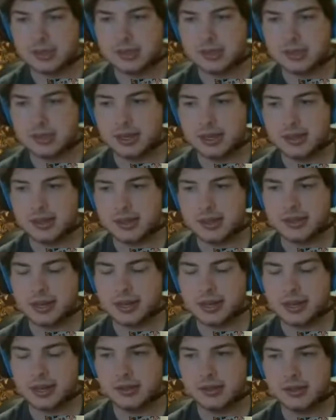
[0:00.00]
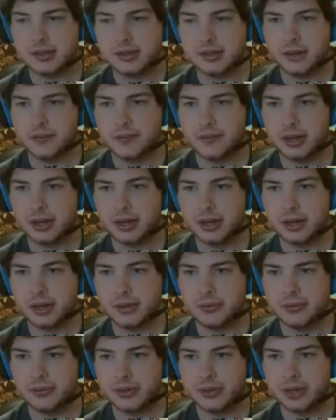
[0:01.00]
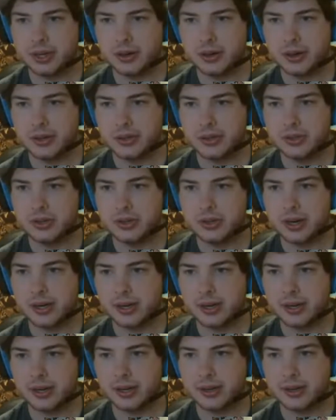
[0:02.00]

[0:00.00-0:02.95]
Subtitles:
it takes long enough anyway to get around the track, I guess.